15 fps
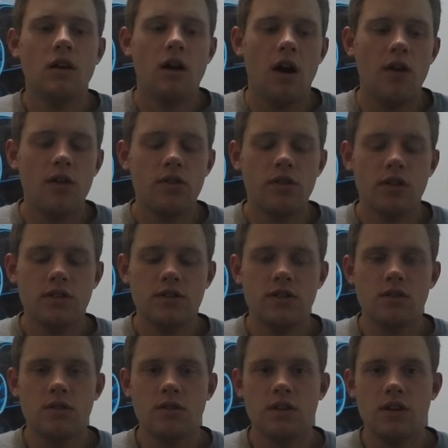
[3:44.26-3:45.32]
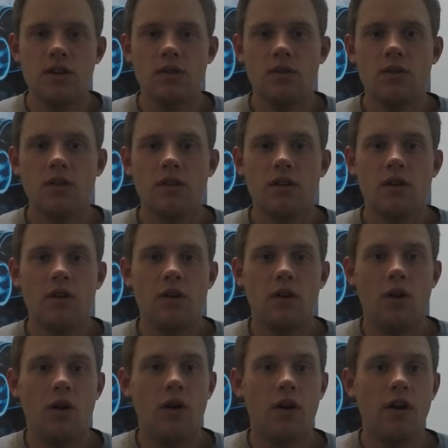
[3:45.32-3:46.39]
Other things you can do
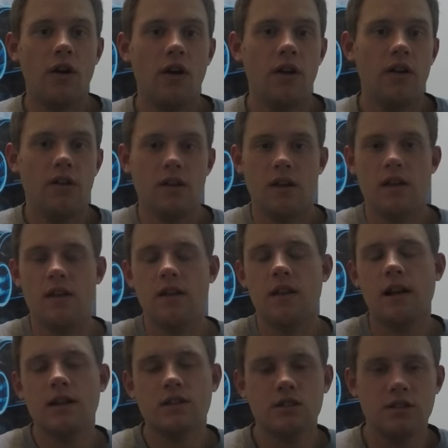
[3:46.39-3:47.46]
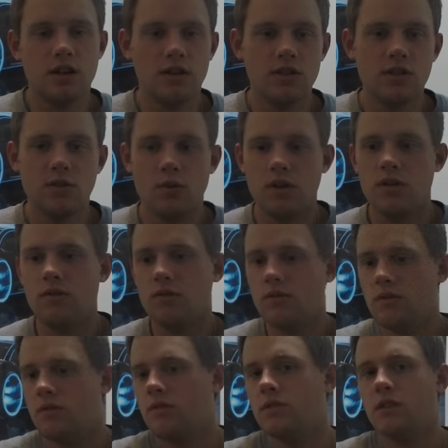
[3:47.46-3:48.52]
are, and it actually tells you when you
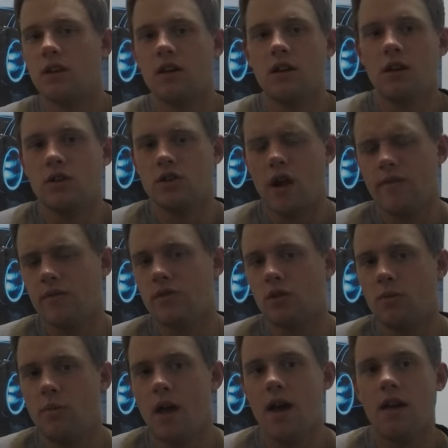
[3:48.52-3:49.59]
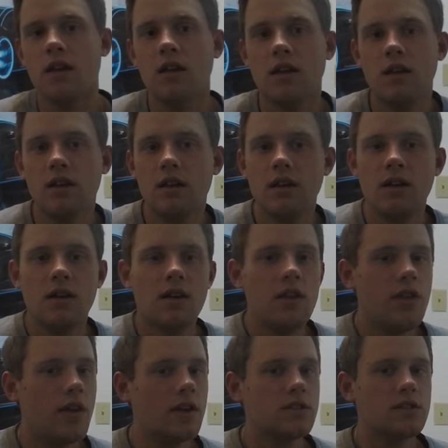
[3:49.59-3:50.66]
start getting your driving score back,
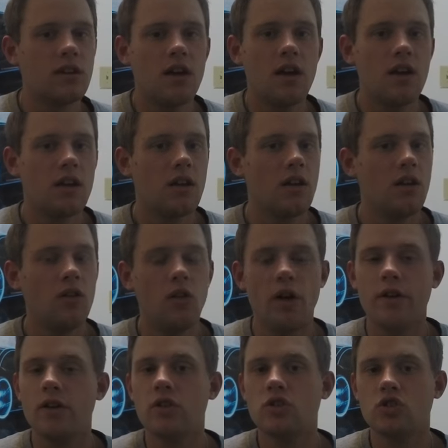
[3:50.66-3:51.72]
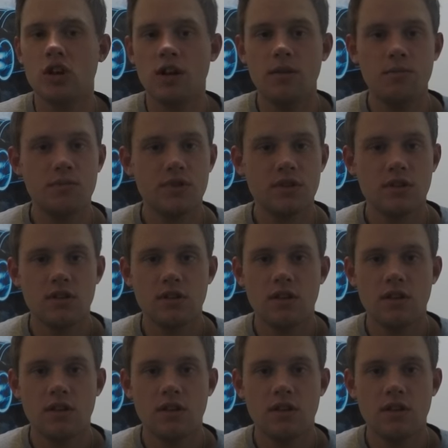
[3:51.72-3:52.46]
things like longer trips.